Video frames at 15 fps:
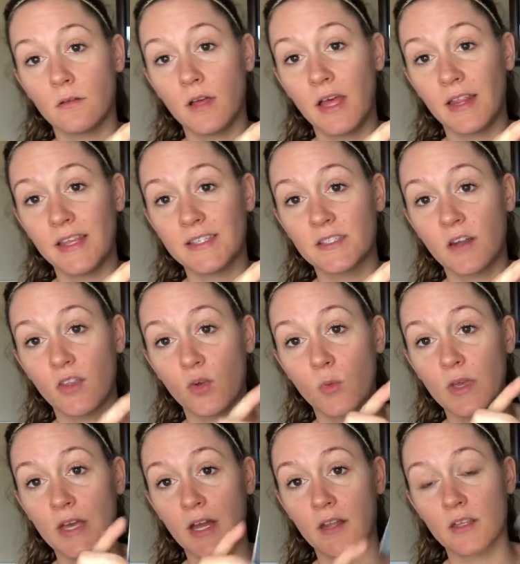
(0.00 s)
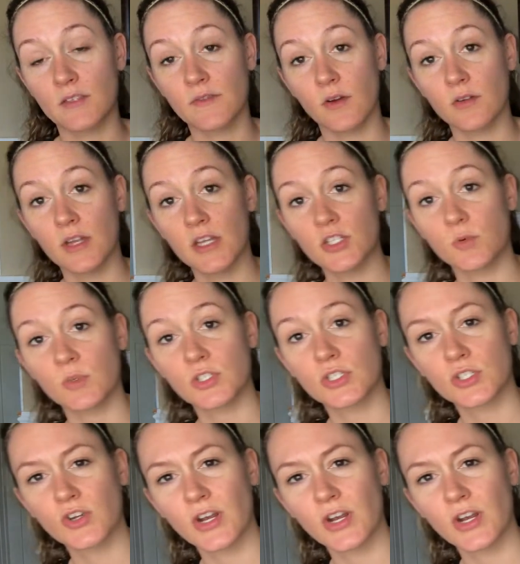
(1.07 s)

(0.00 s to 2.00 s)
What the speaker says: at least another week out of this foundation, which is